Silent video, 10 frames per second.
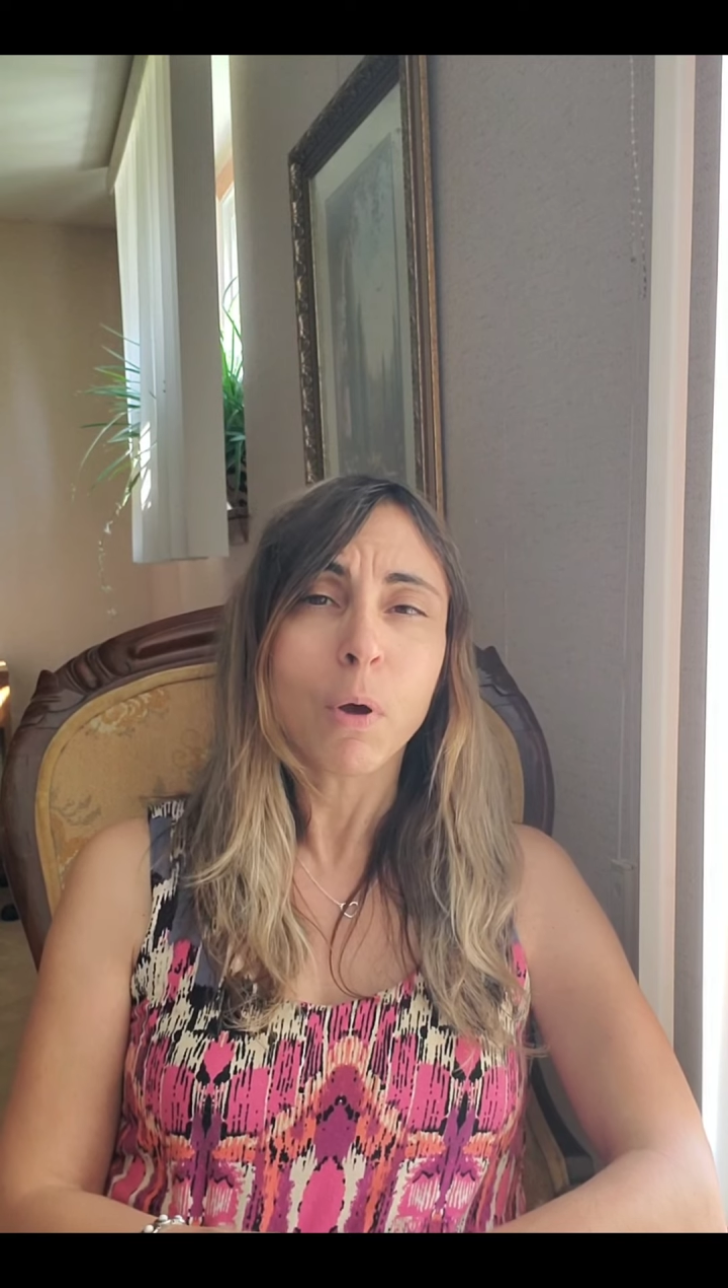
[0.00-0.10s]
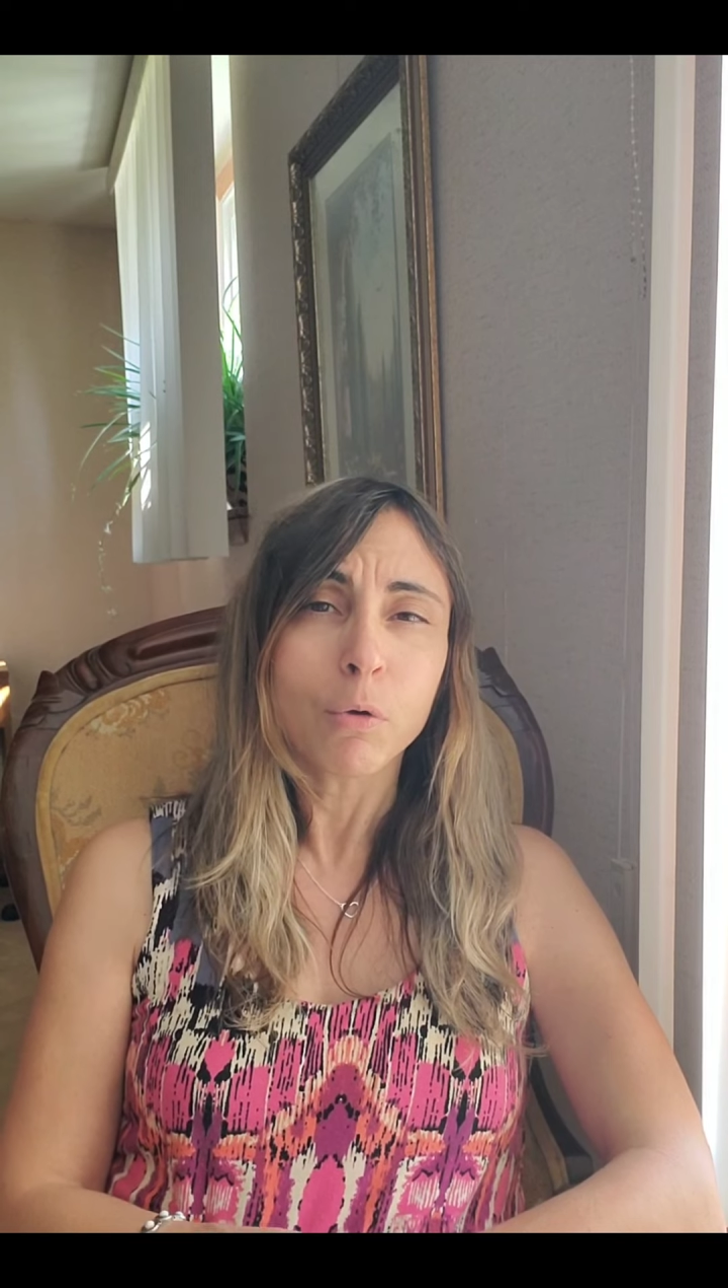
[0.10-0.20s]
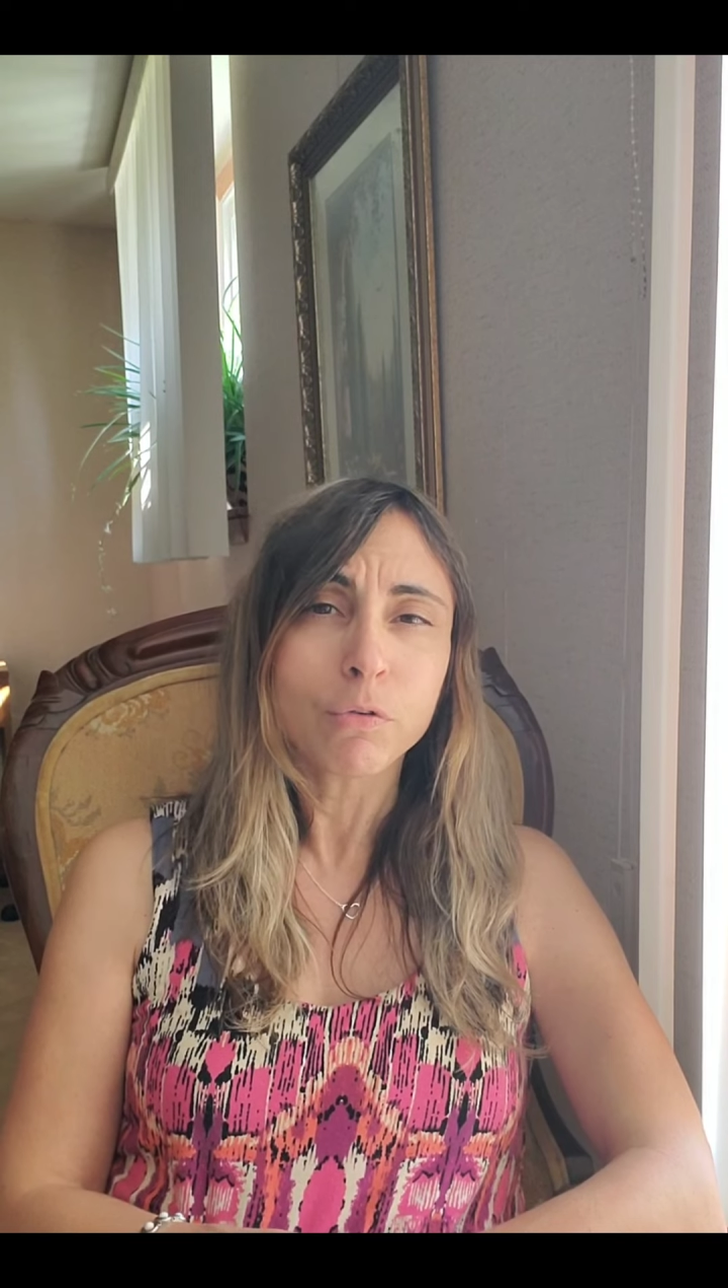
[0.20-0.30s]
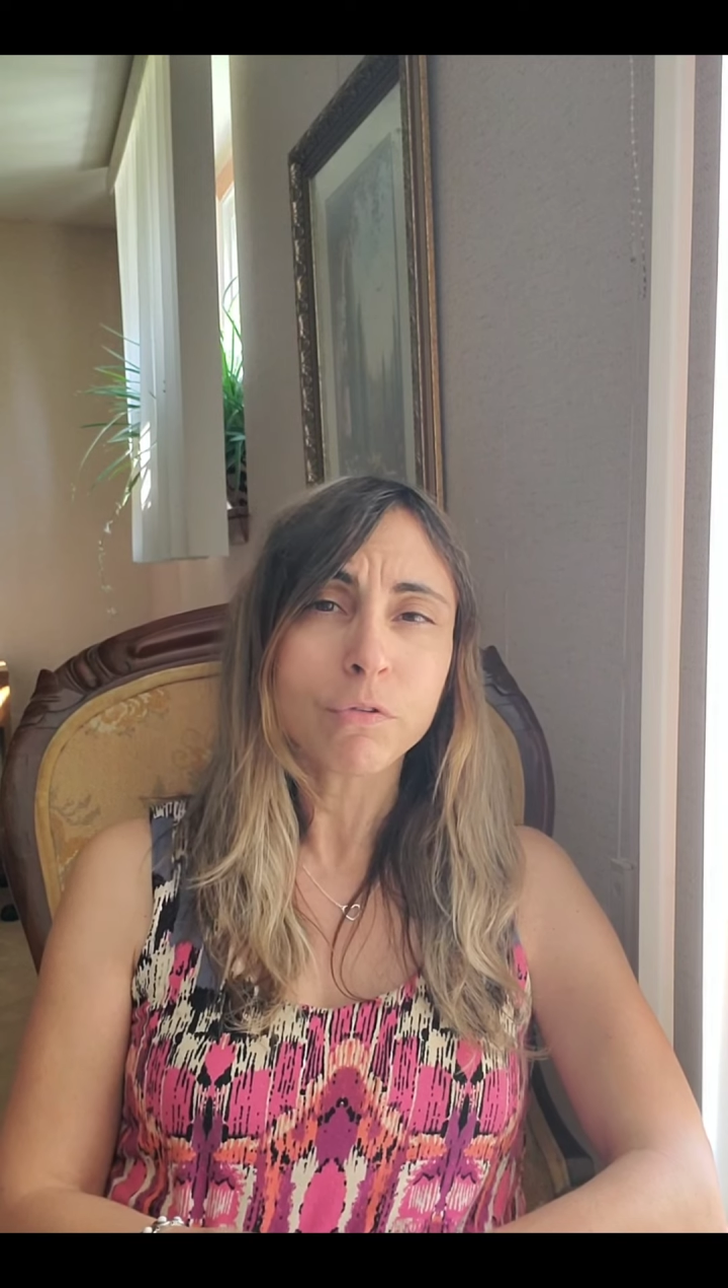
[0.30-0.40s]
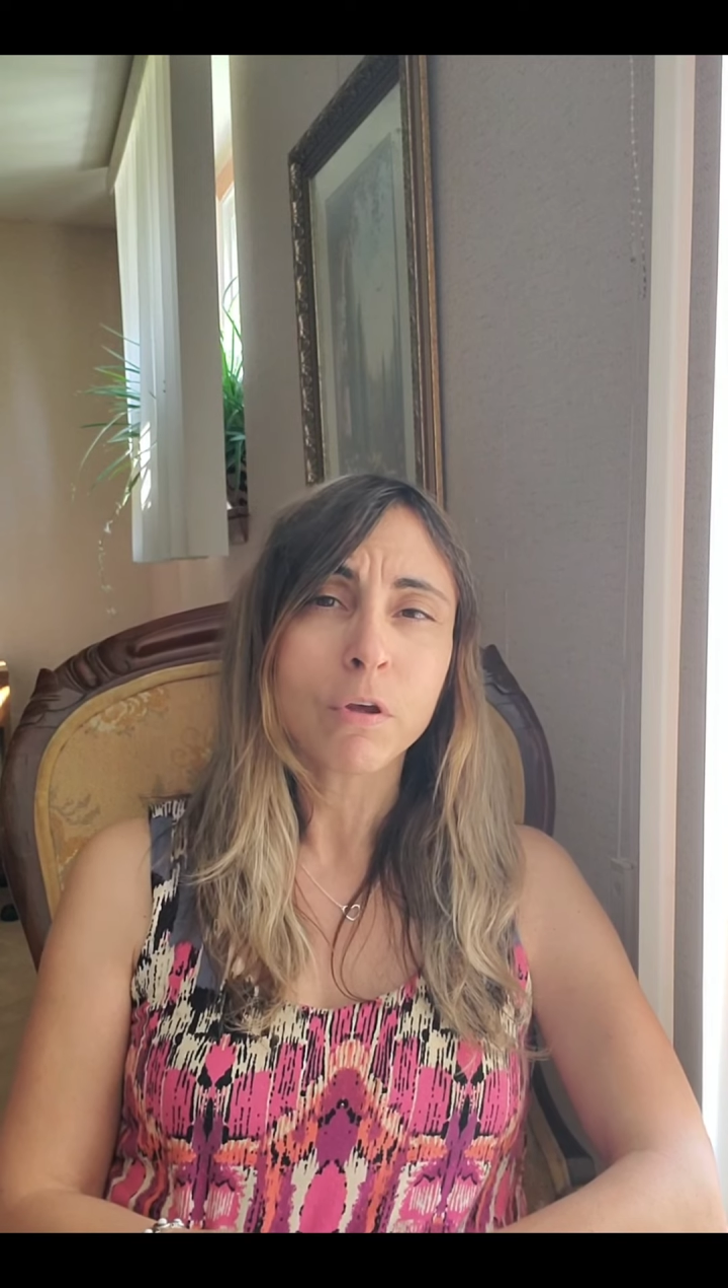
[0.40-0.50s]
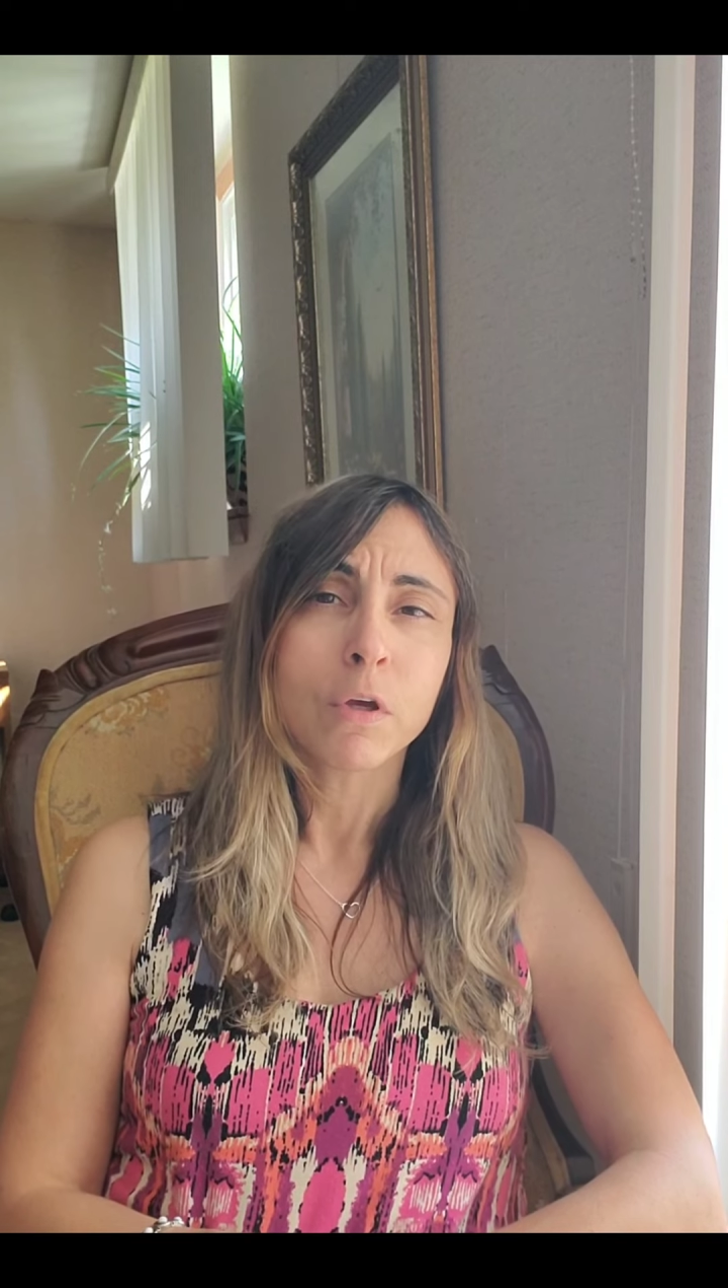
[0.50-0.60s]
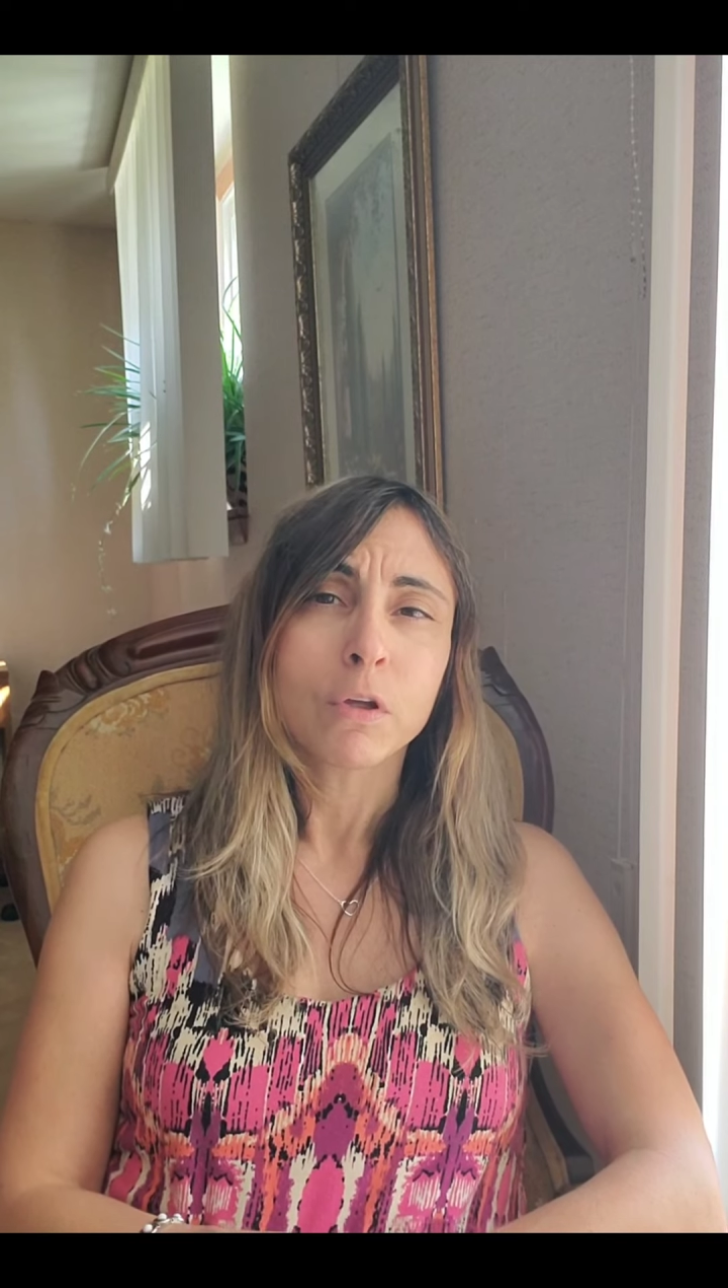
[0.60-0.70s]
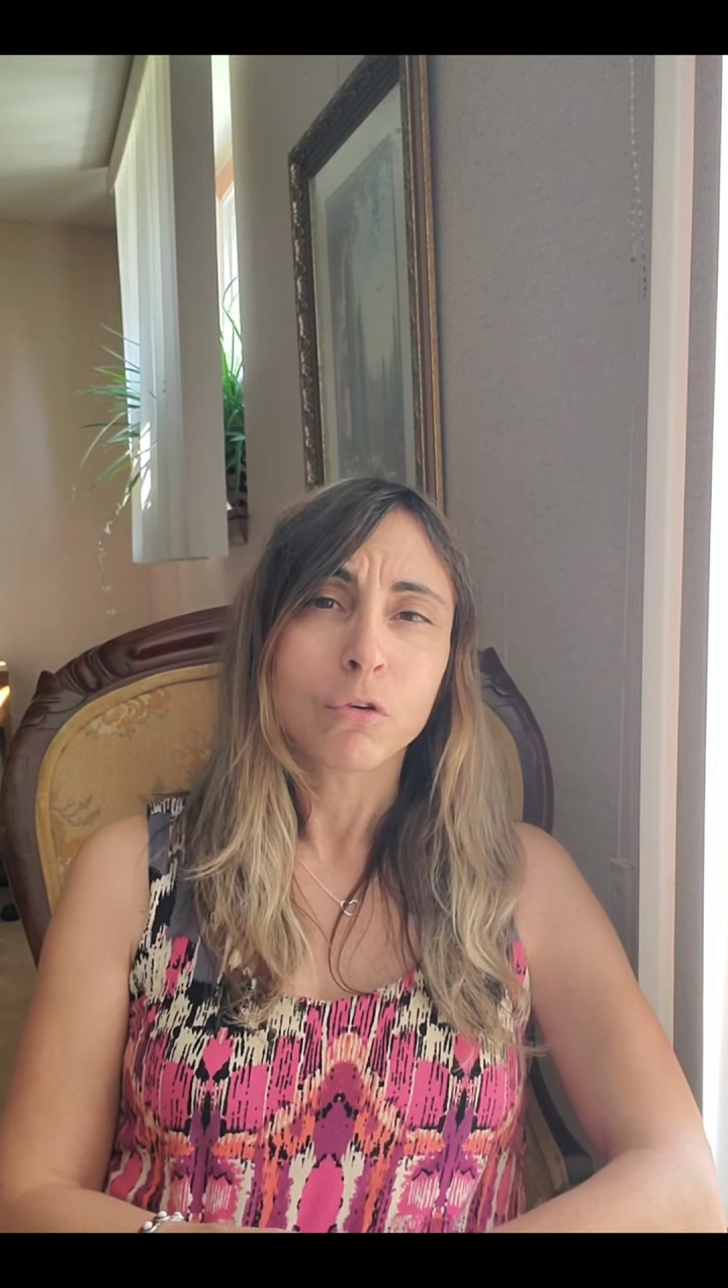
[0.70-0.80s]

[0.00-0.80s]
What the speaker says: most